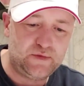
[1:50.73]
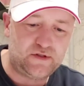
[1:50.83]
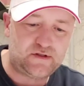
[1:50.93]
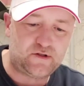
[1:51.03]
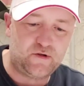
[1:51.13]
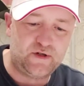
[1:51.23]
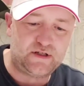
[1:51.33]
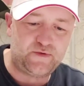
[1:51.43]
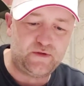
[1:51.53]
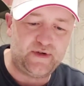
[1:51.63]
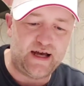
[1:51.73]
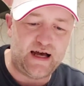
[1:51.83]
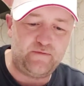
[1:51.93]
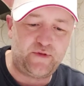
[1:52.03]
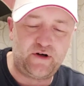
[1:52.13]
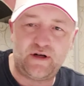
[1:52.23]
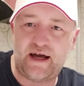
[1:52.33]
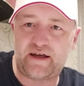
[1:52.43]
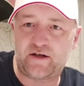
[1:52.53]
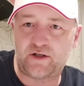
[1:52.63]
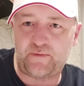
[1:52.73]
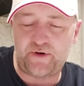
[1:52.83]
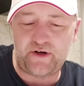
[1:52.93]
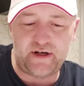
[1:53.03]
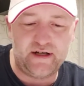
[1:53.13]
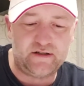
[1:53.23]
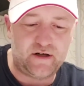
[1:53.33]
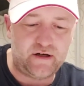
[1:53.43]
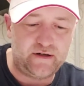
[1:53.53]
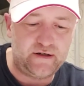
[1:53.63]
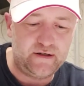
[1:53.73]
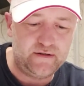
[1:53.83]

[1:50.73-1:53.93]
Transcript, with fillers: So it will be amber, like copper in color.